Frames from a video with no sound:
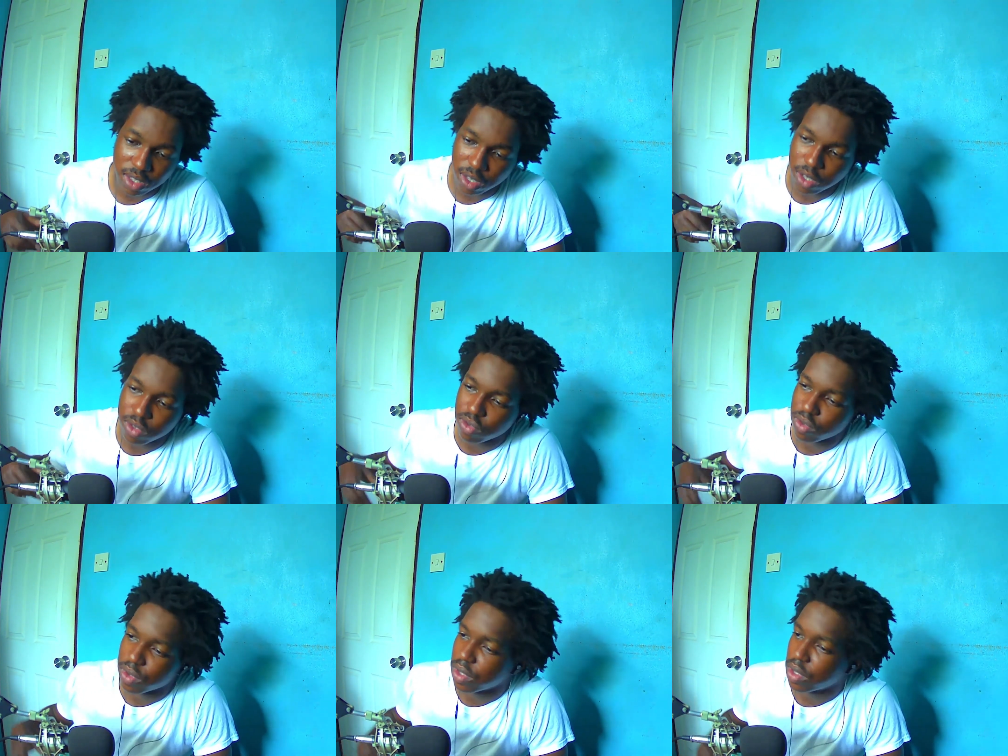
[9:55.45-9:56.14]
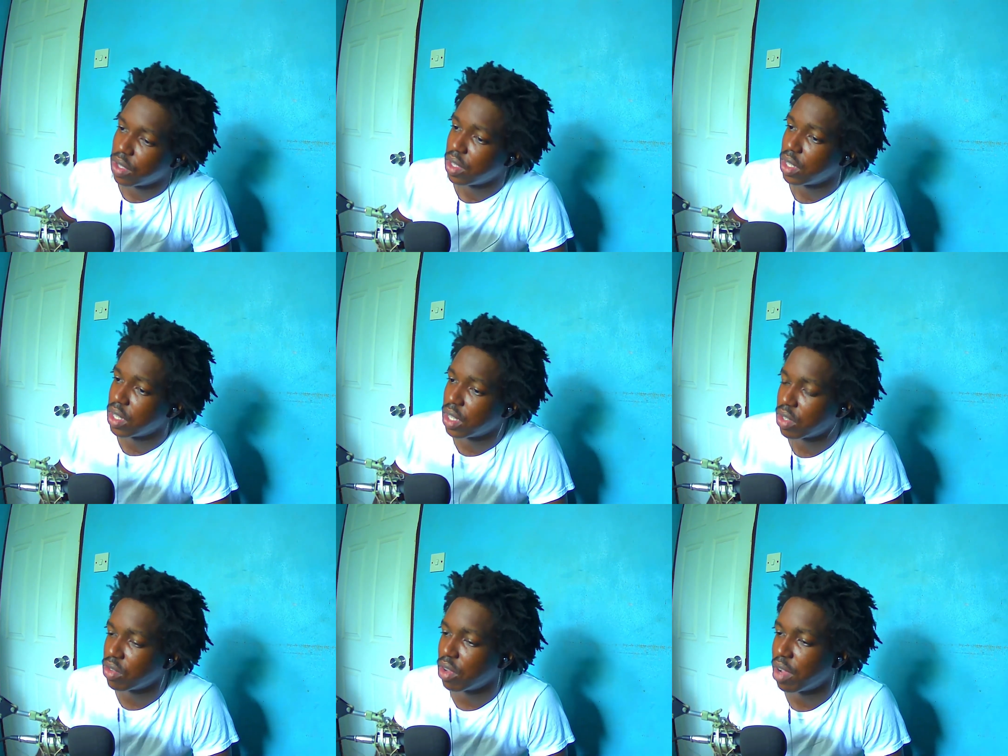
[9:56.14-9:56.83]
not to
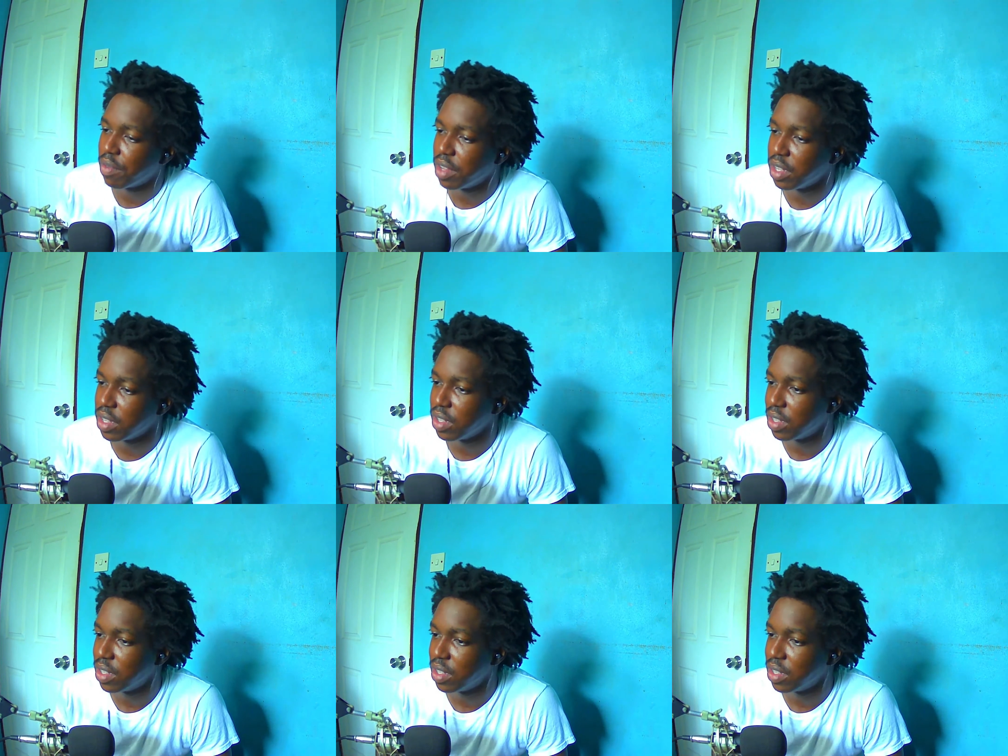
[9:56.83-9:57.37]
have any